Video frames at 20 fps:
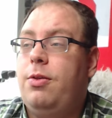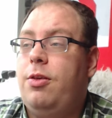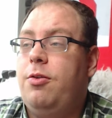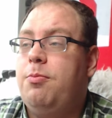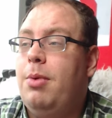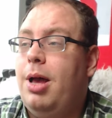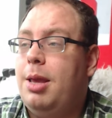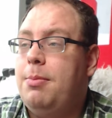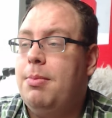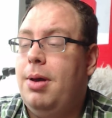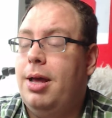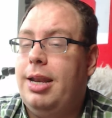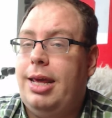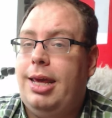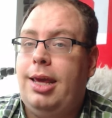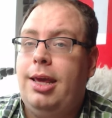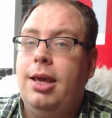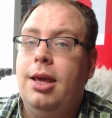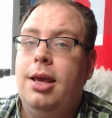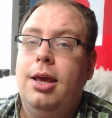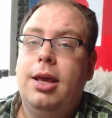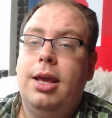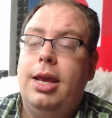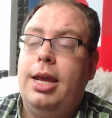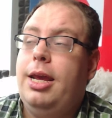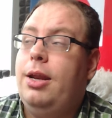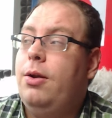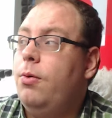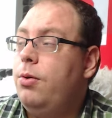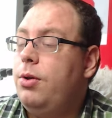of my money
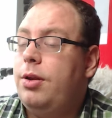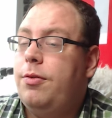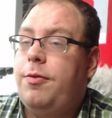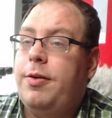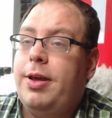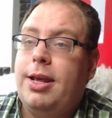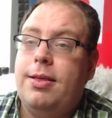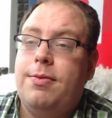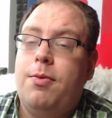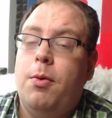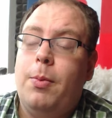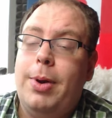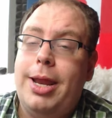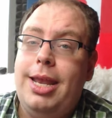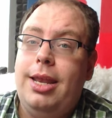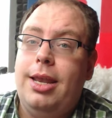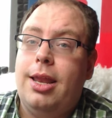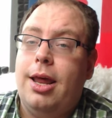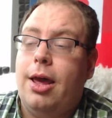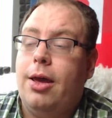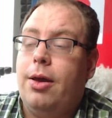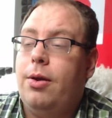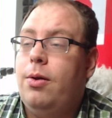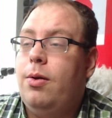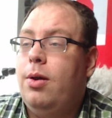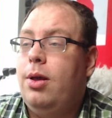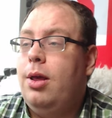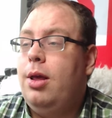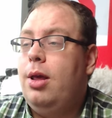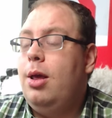in order to fix the window.
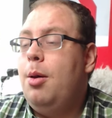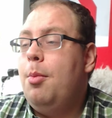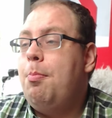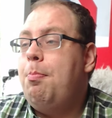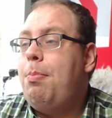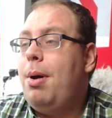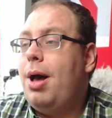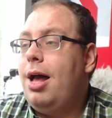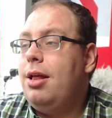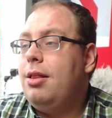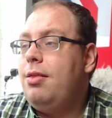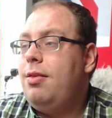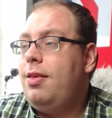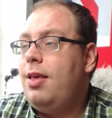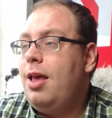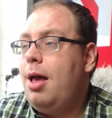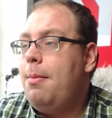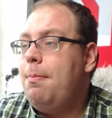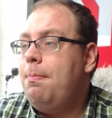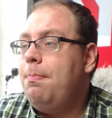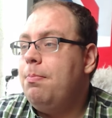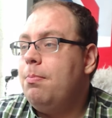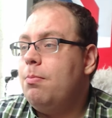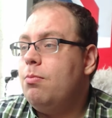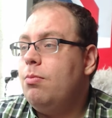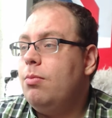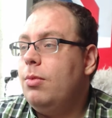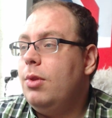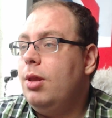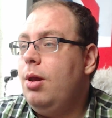But
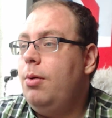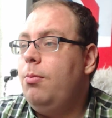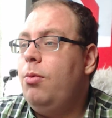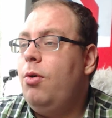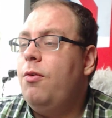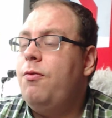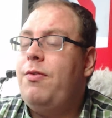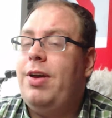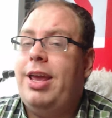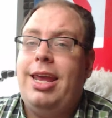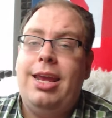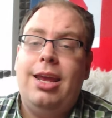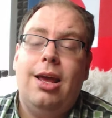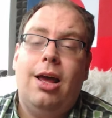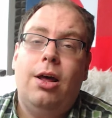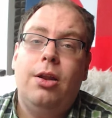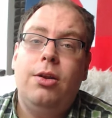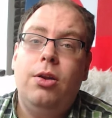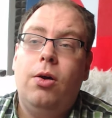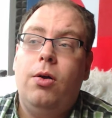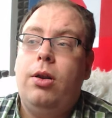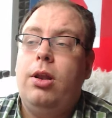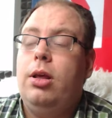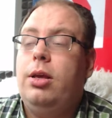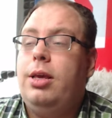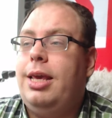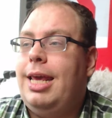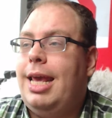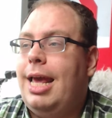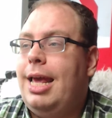what they are not
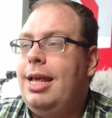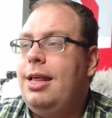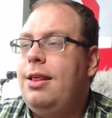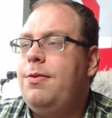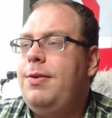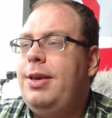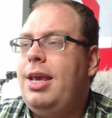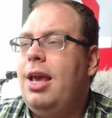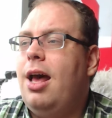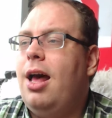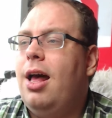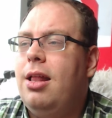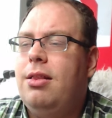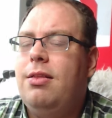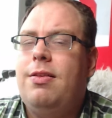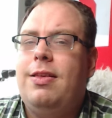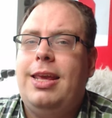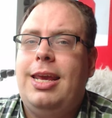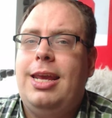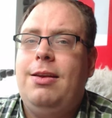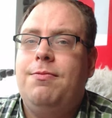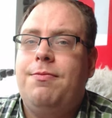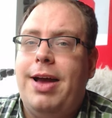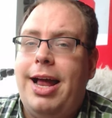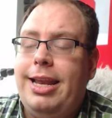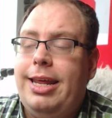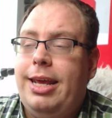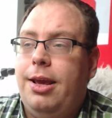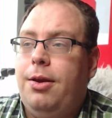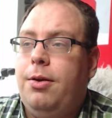looking at is the unseen
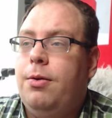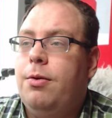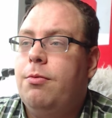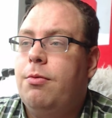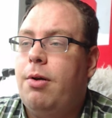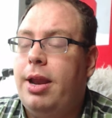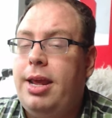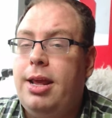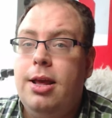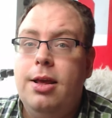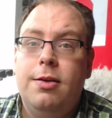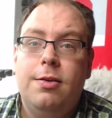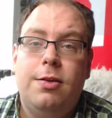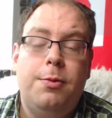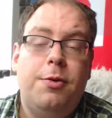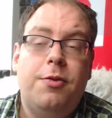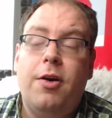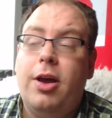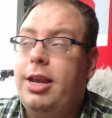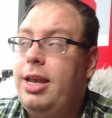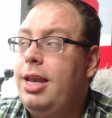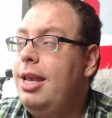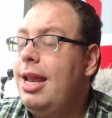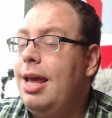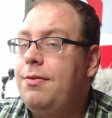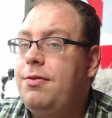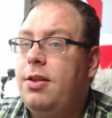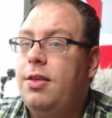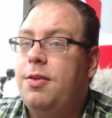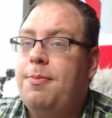value, right? So if I didn't
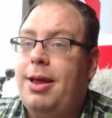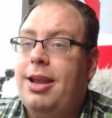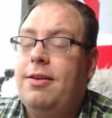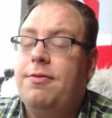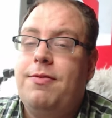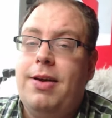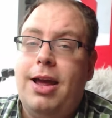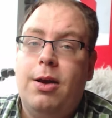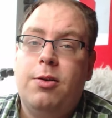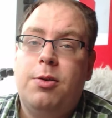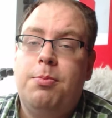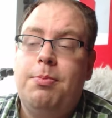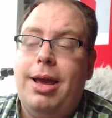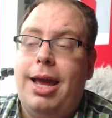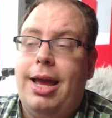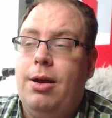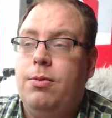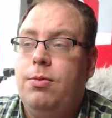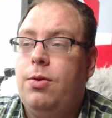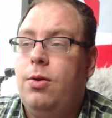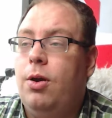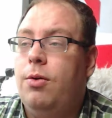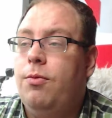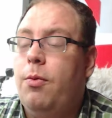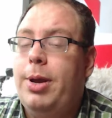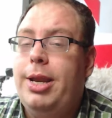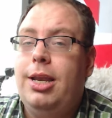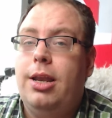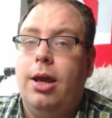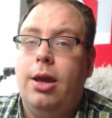have to spend £1,000 on the
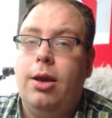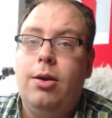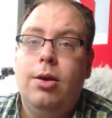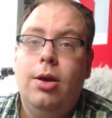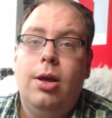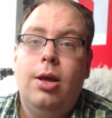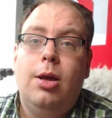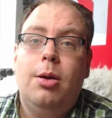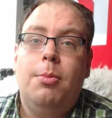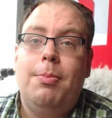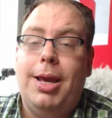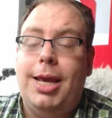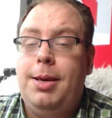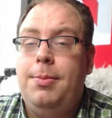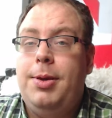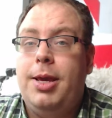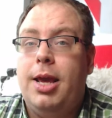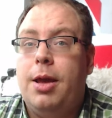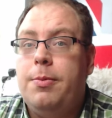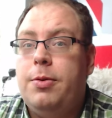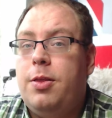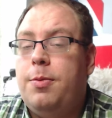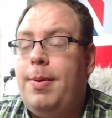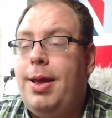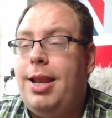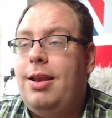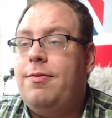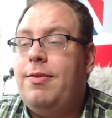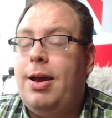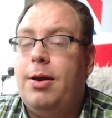window, maybe I would
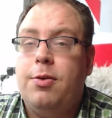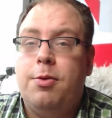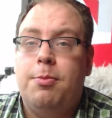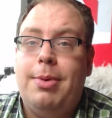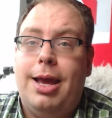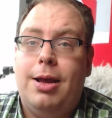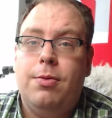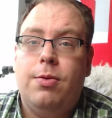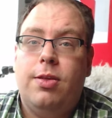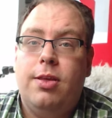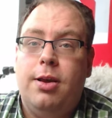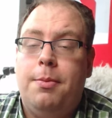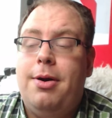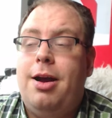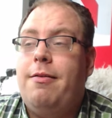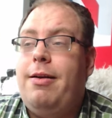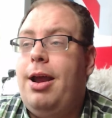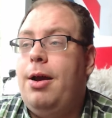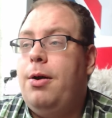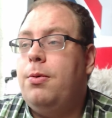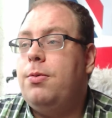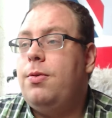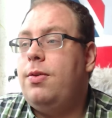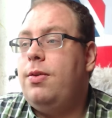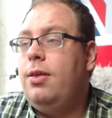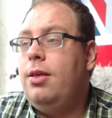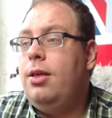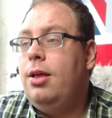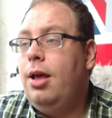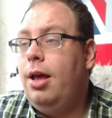spend £1,000 somewhere
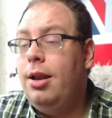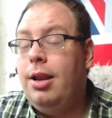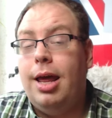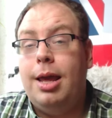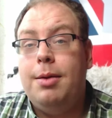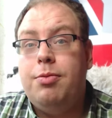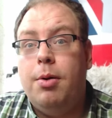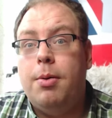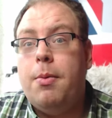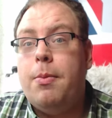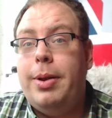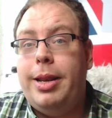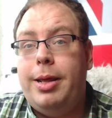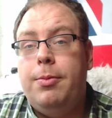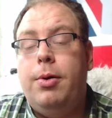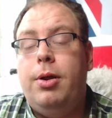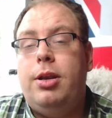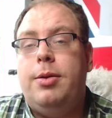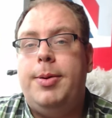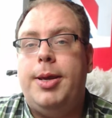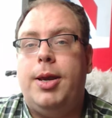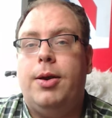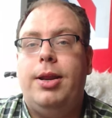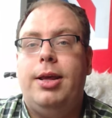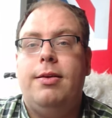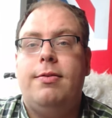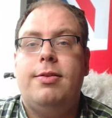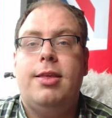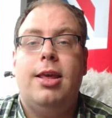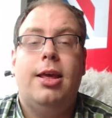else. And I probably would, to be
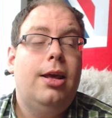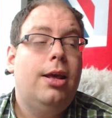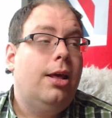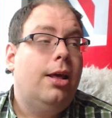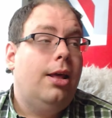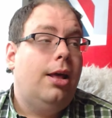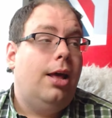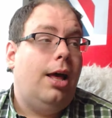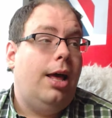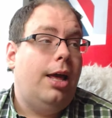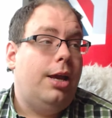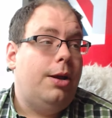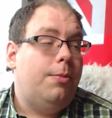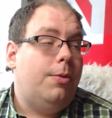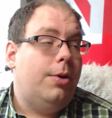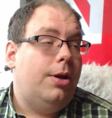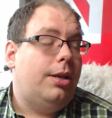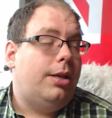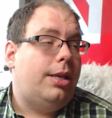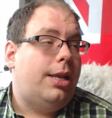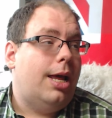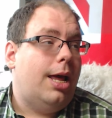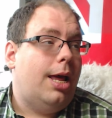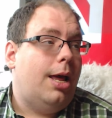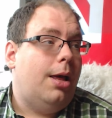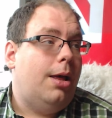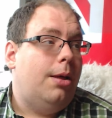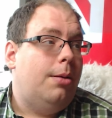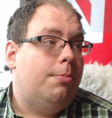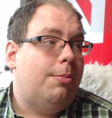honest. I would
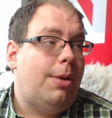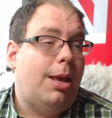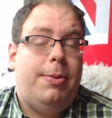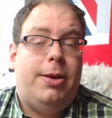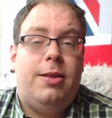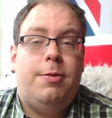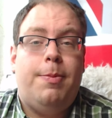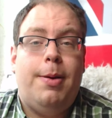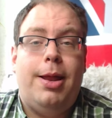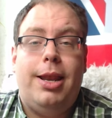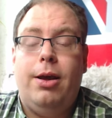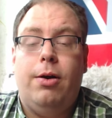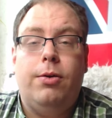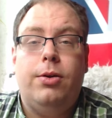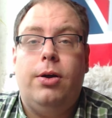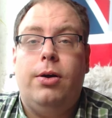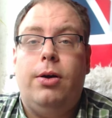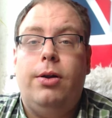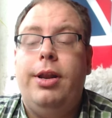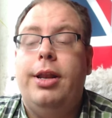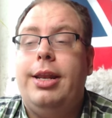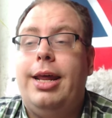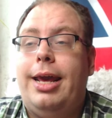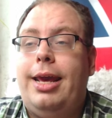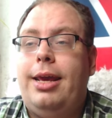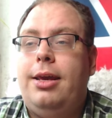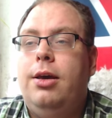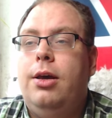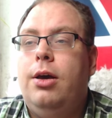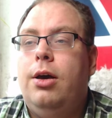maybe spend it on a
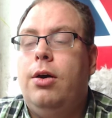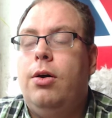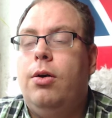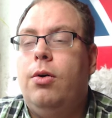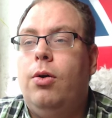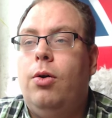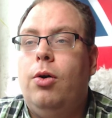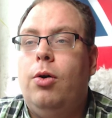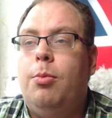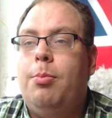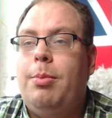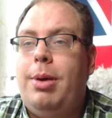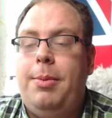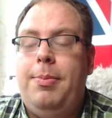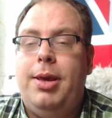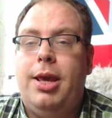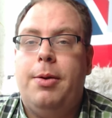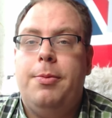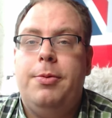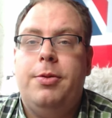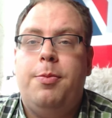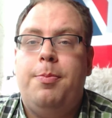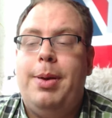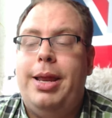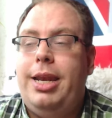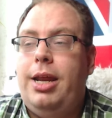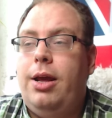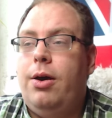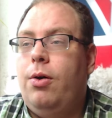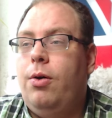holiday, or maybe I would
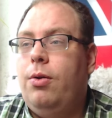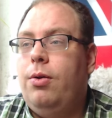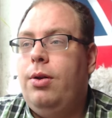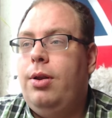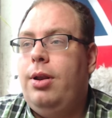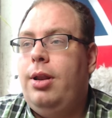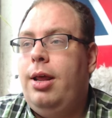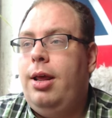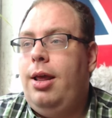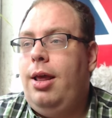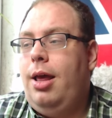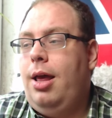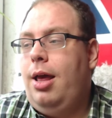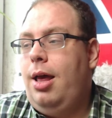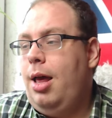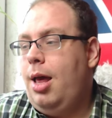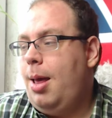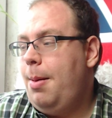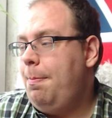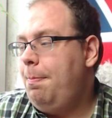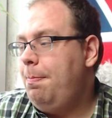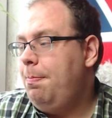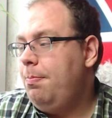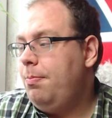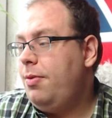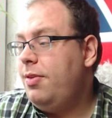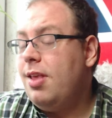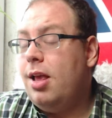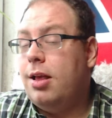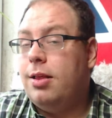spend it on
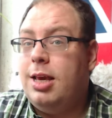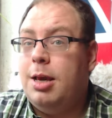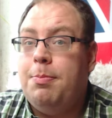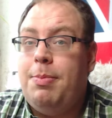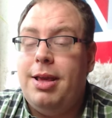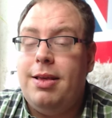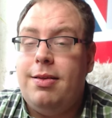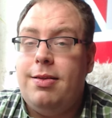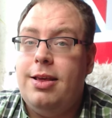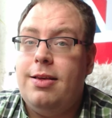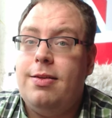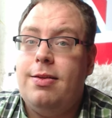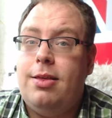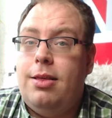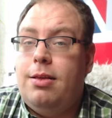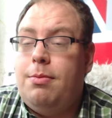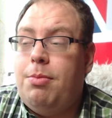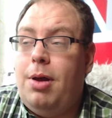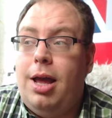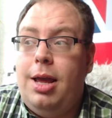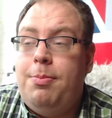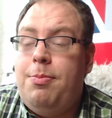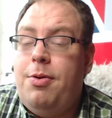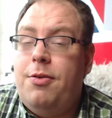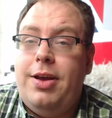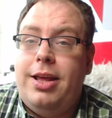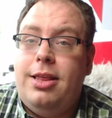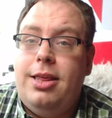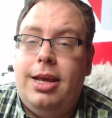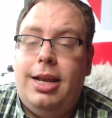starting a business,
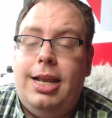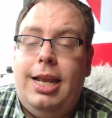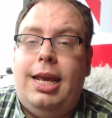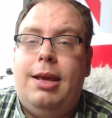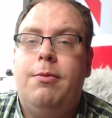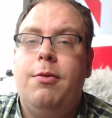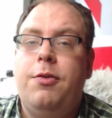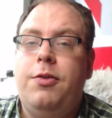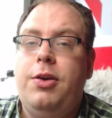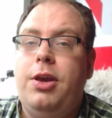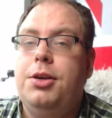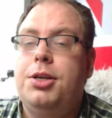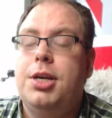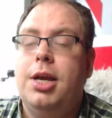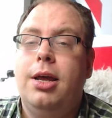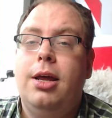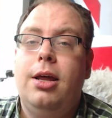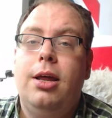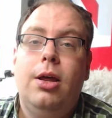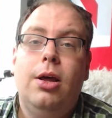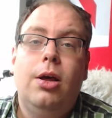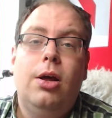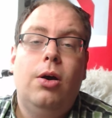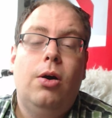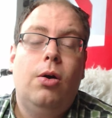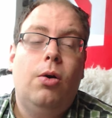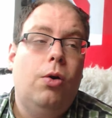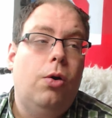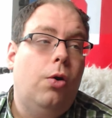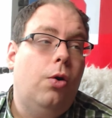hypothetically, in the future.
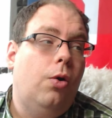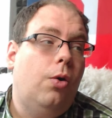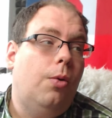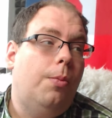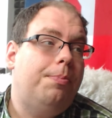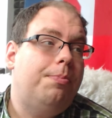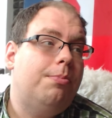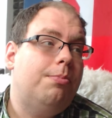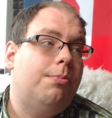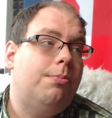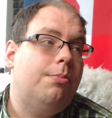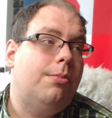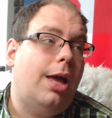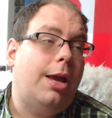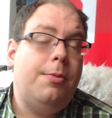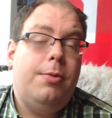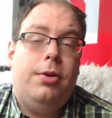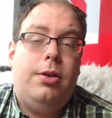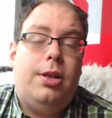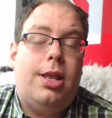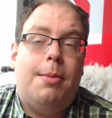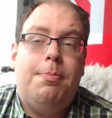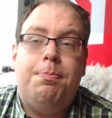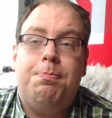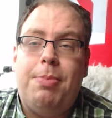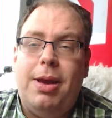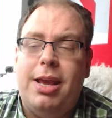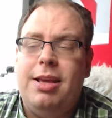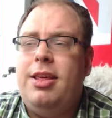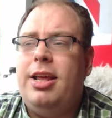Or I would
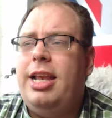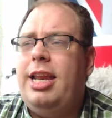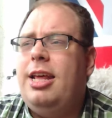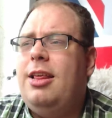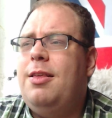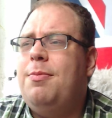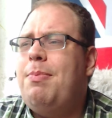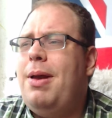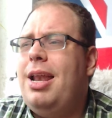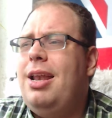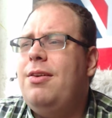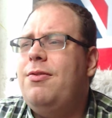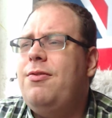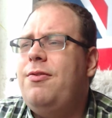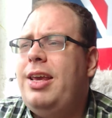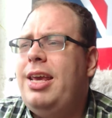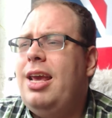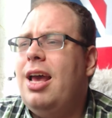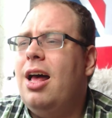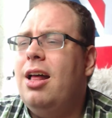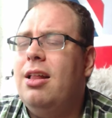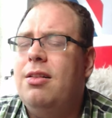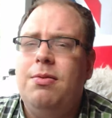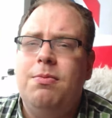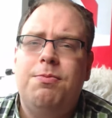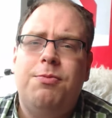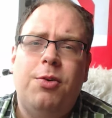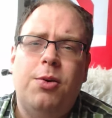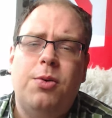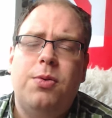basically spend the
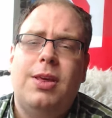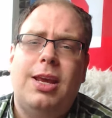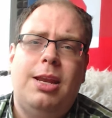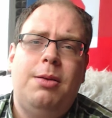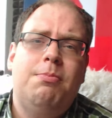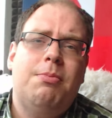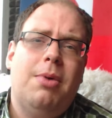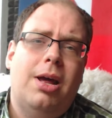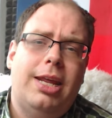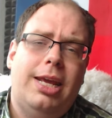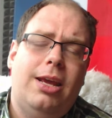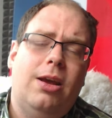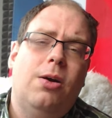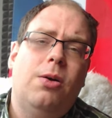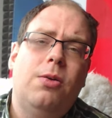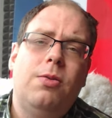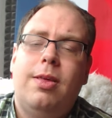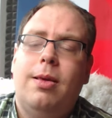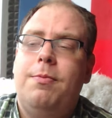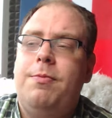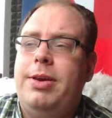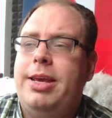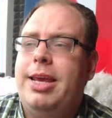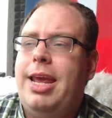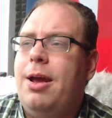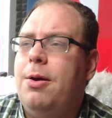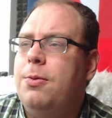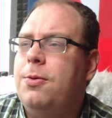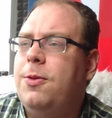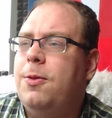unforeseen money on something
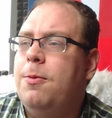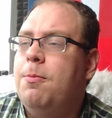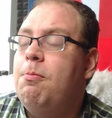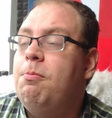else.